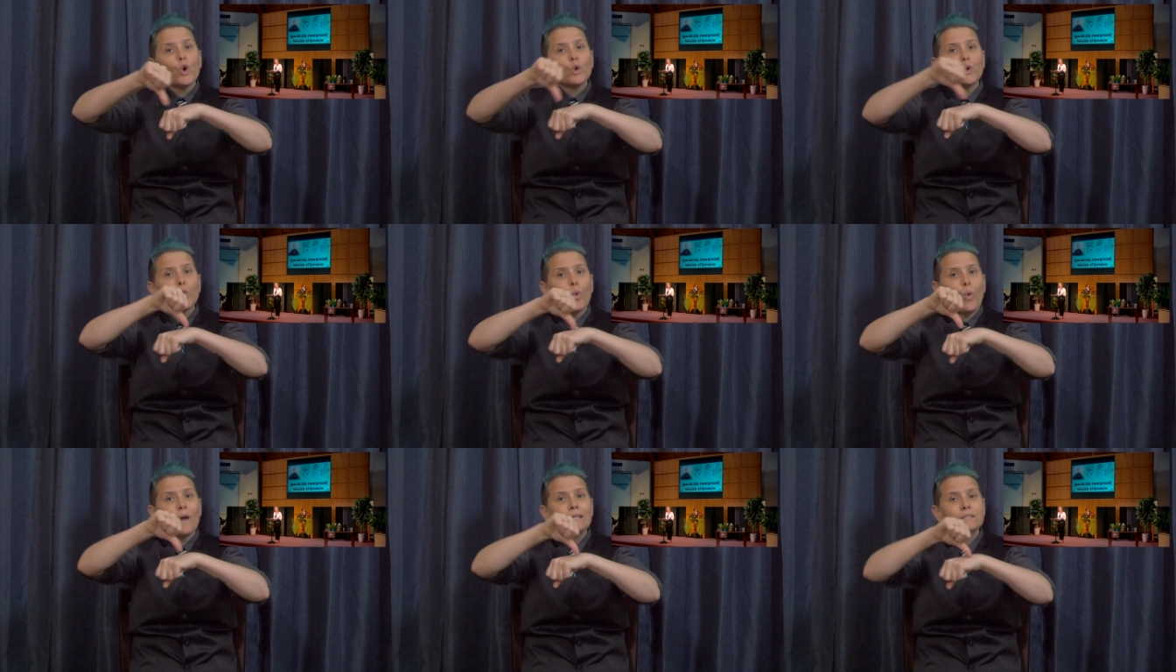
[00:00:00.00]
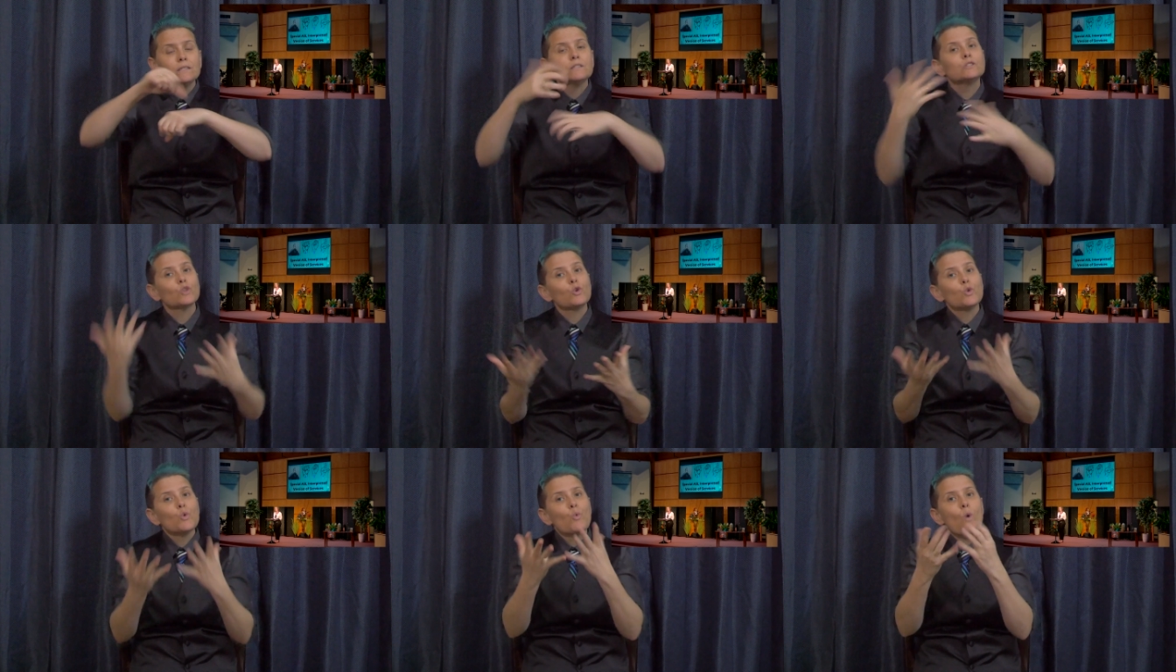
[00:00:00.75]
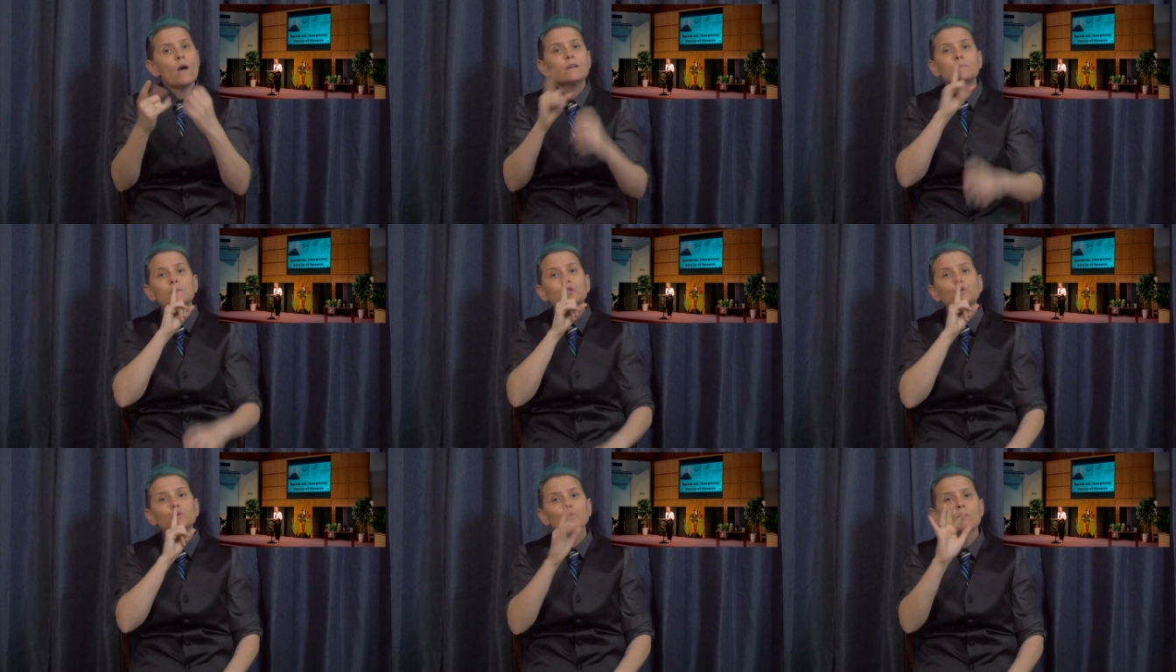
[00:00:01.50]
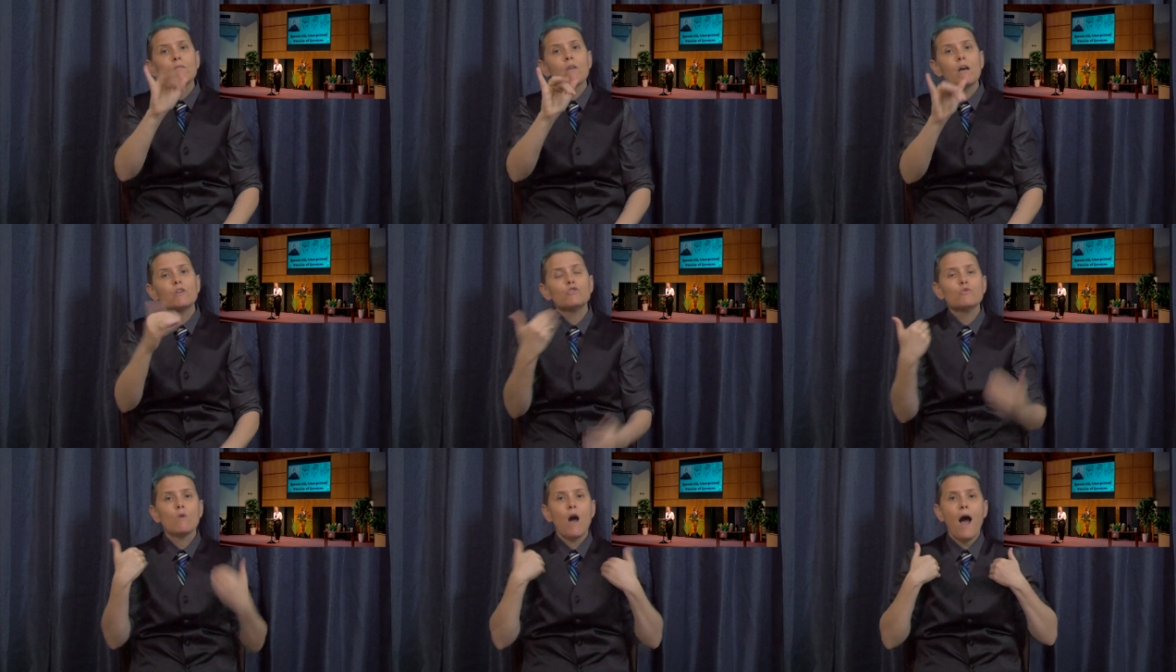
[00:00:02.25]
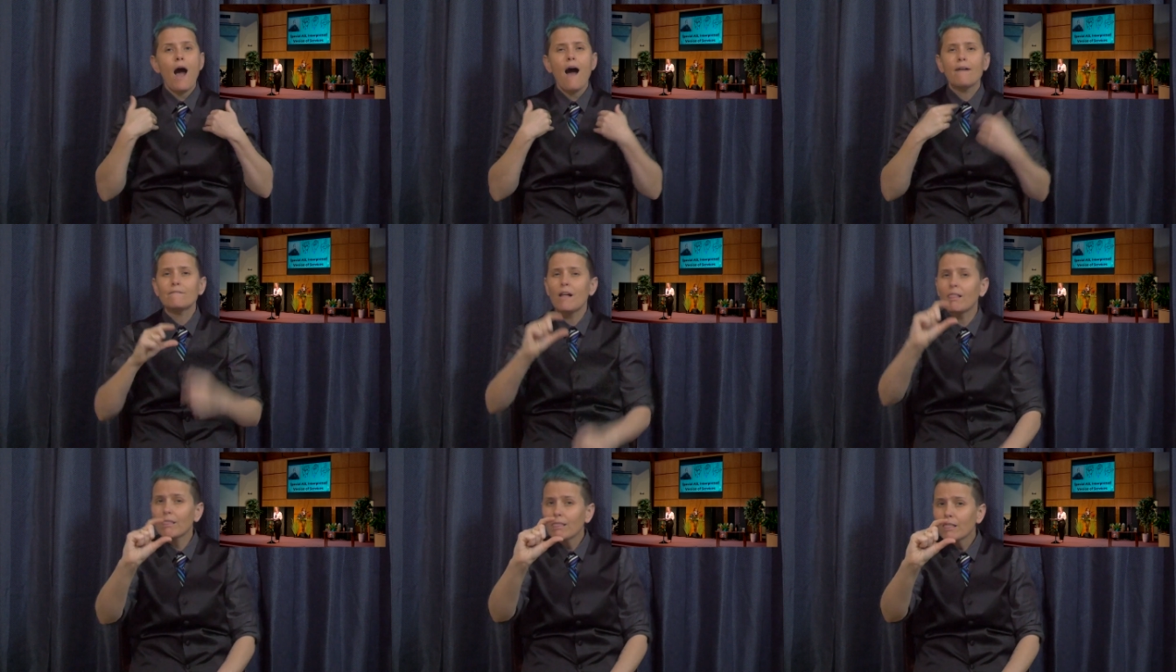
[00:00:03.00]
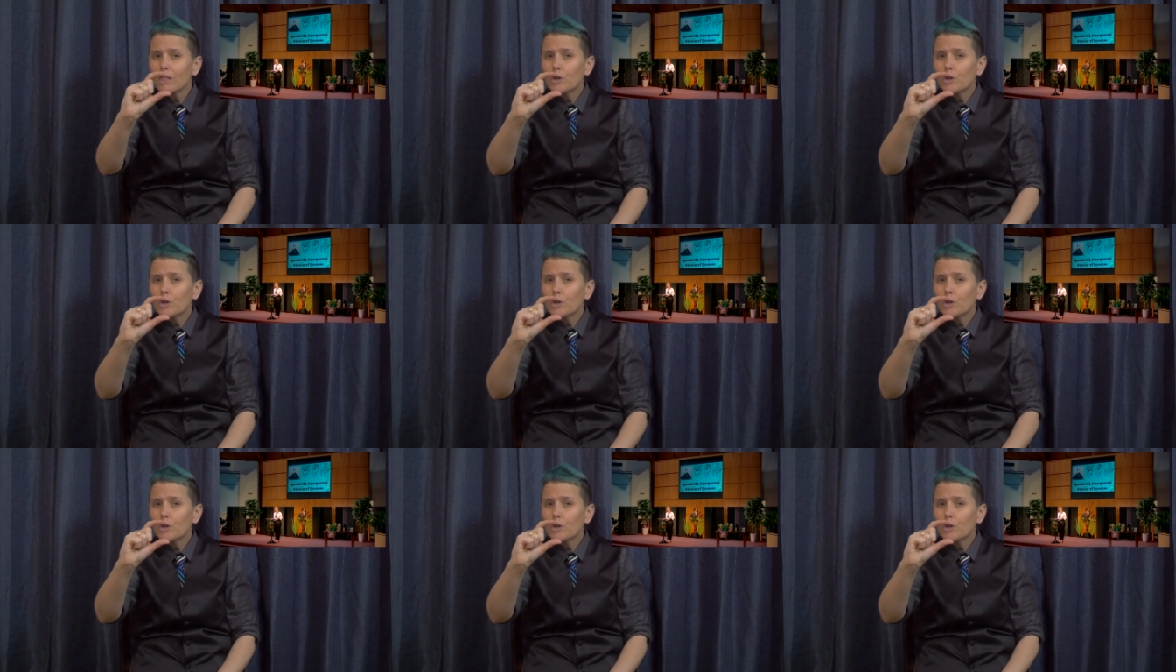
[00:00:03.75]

So, you'll want to make sure you have a little vial of oil in front of you.